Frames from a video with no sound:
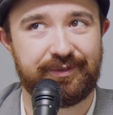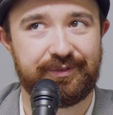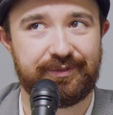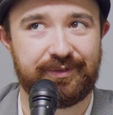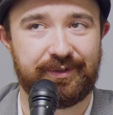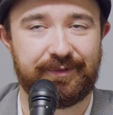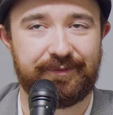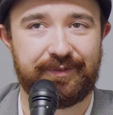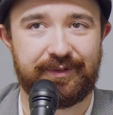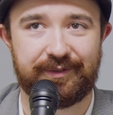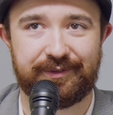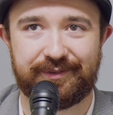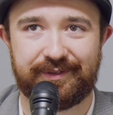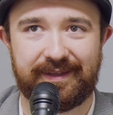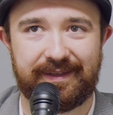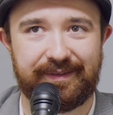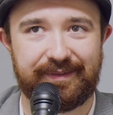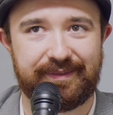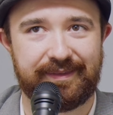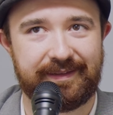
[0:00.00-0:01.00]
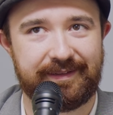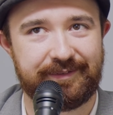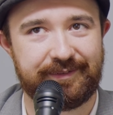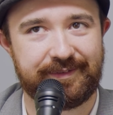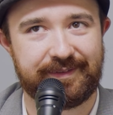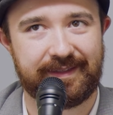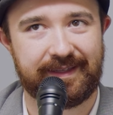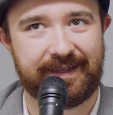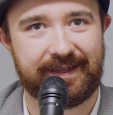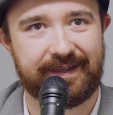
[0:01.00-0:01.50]
So if you're saying
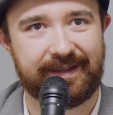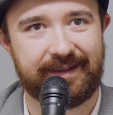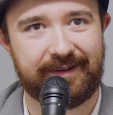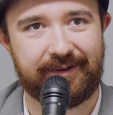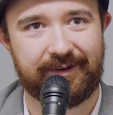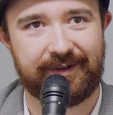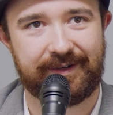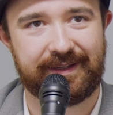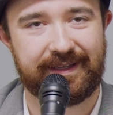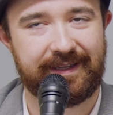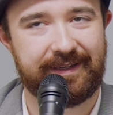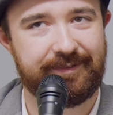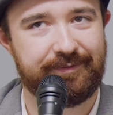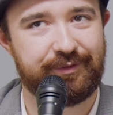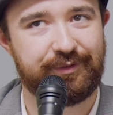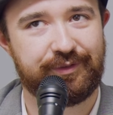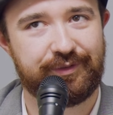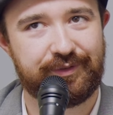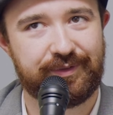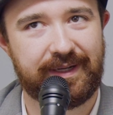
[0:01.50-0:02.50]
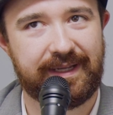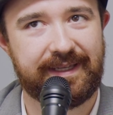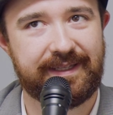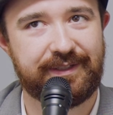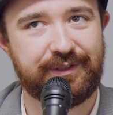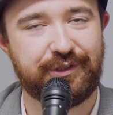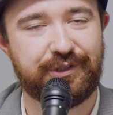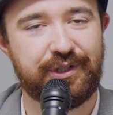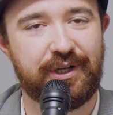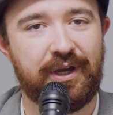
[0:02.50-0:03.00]
things that are kind of
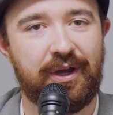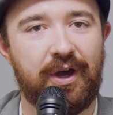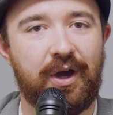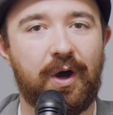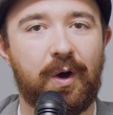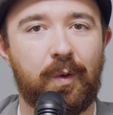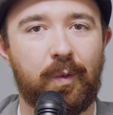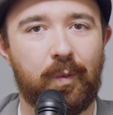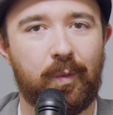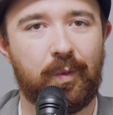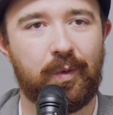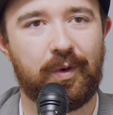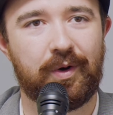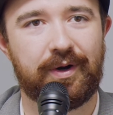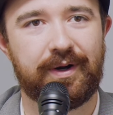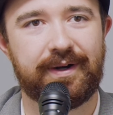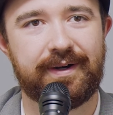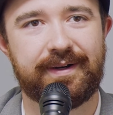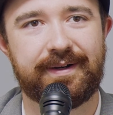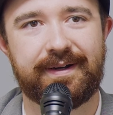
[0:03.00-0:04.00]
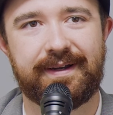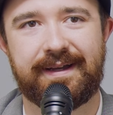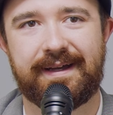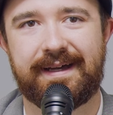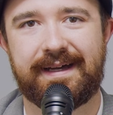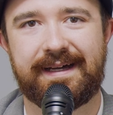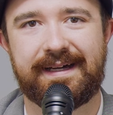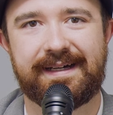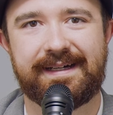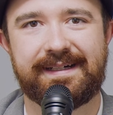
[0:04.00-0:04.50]
strange, or
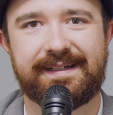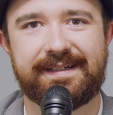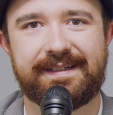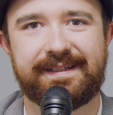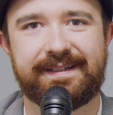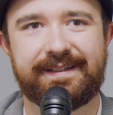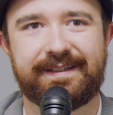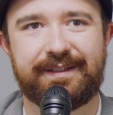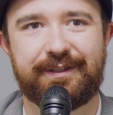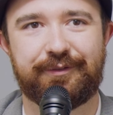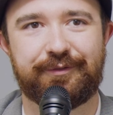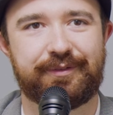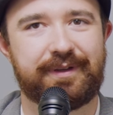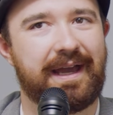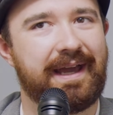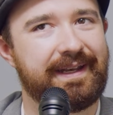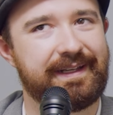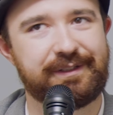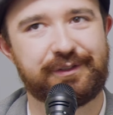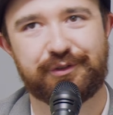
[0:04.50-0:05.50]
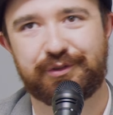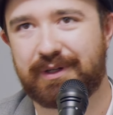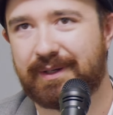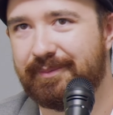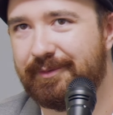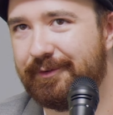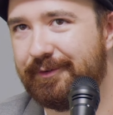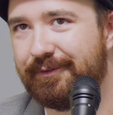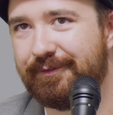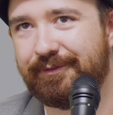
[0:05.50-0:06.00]
you've gotten in
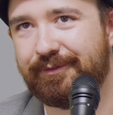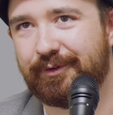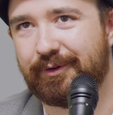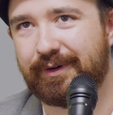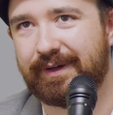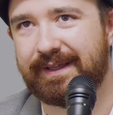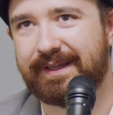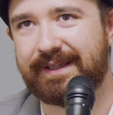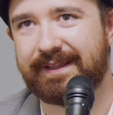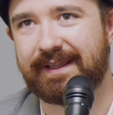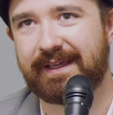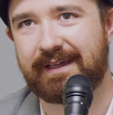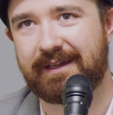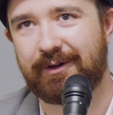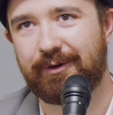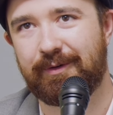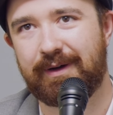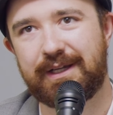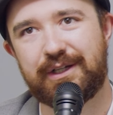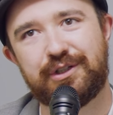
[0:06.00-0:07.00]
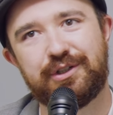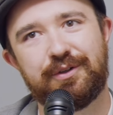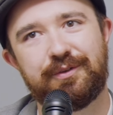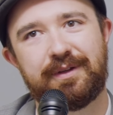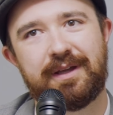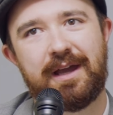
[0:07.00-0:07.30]
trouble for any like, oh, I showed